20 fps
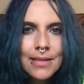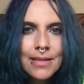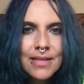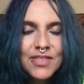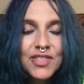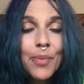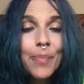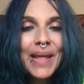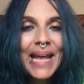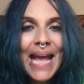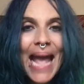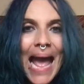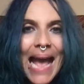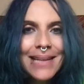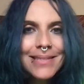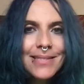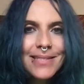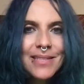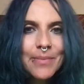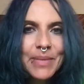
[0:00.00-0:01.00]
something
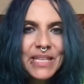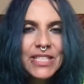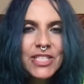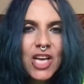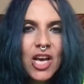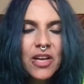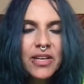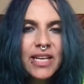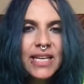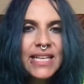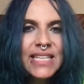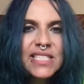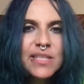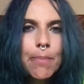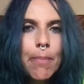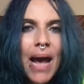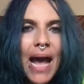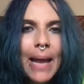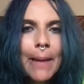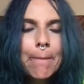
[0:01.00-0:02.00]
has to be done, and it's
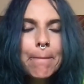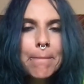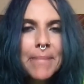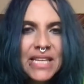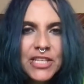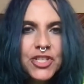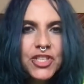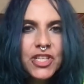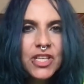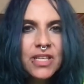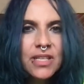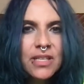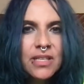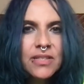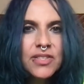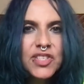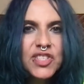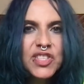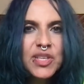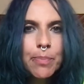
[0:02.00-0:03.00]
my mission
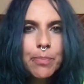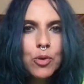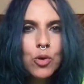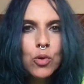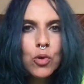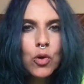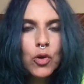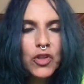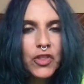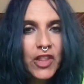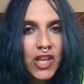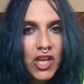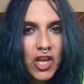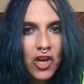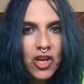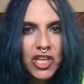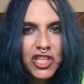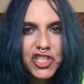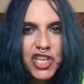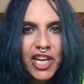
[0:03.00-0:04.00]
to support the
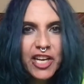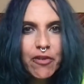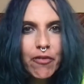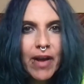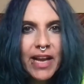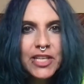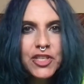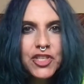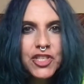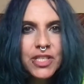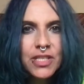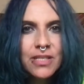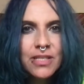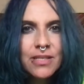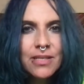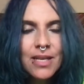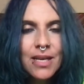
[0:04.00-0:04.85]
younger generation.